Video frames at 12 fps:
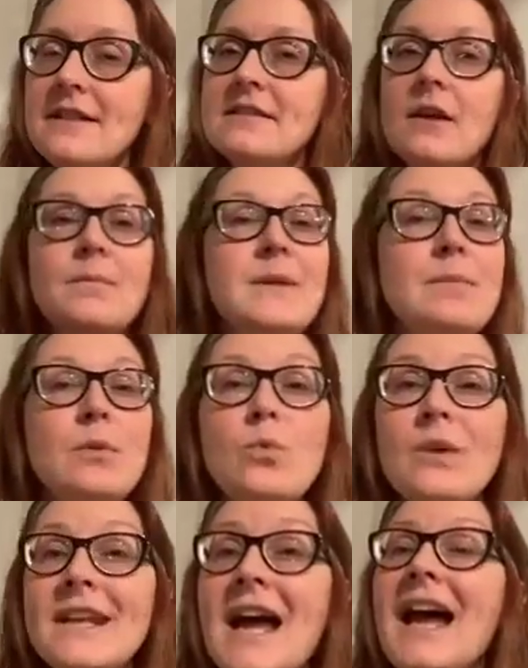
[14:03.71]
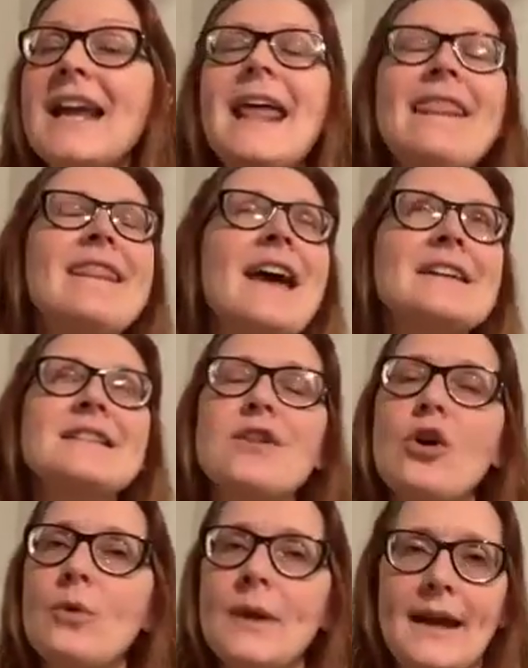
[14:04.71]
and some people will not, and that's
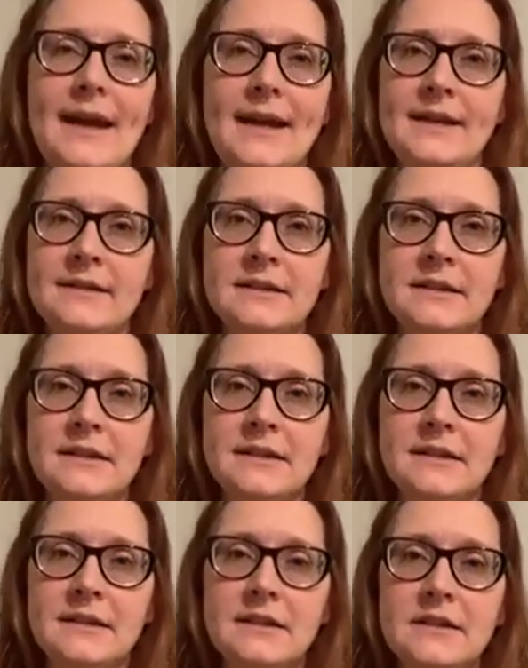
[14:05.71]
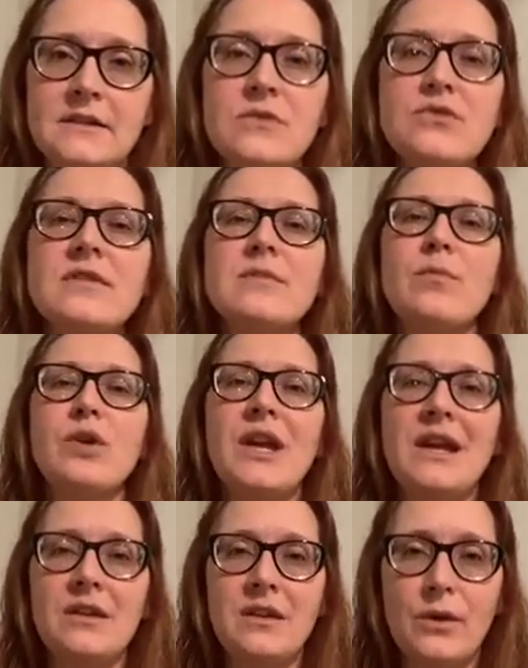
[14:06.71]
okay. So just
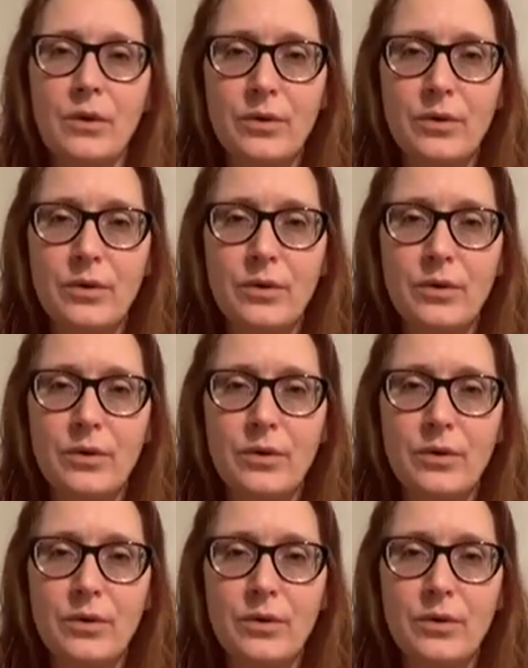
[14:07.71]
breathe.